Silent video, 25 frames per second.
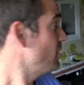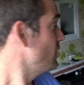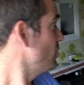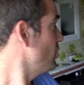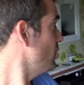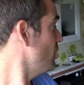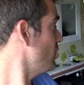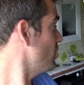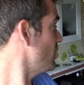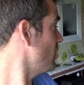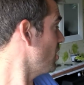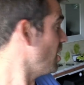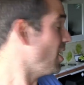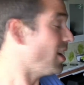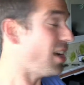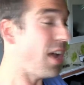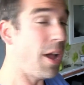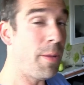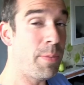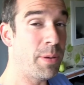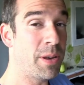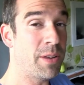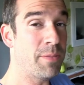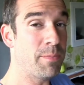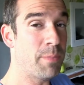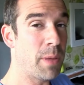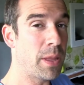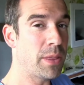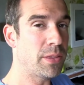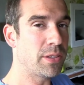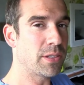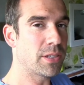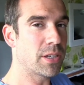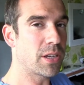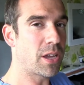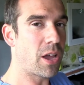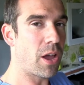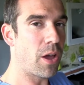just a couple of
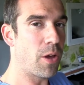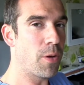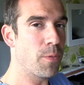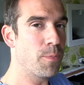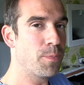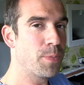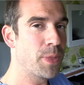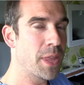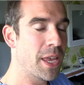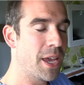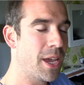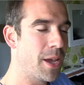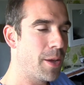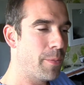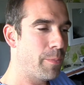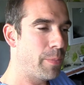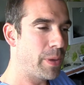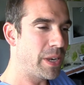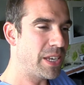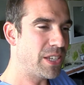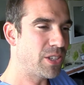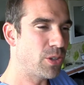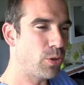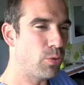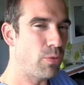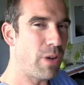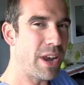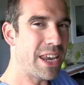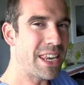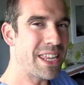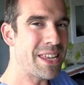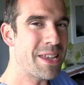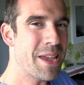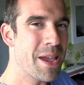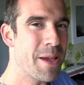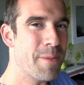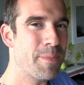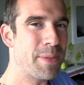months ago. But it's
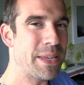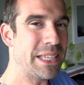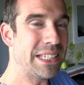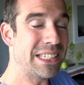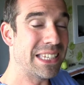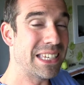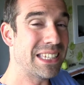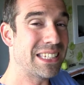already been